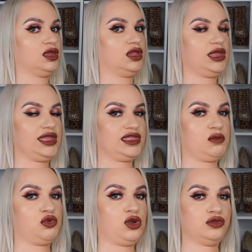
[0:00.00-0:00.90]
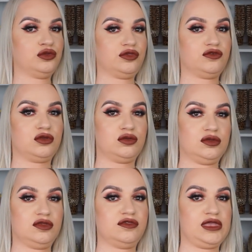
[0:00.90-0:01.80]
lightly bronzed
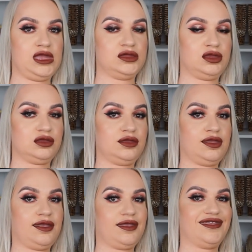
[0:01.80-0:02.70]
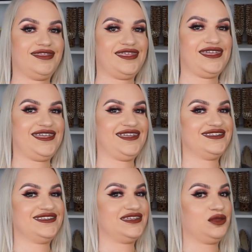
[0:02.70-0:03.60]
skin,
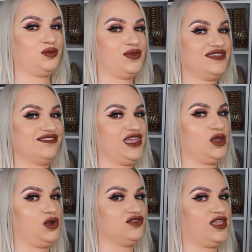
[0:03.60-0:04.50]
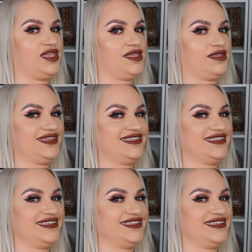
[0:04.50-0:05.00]
then please stay watching.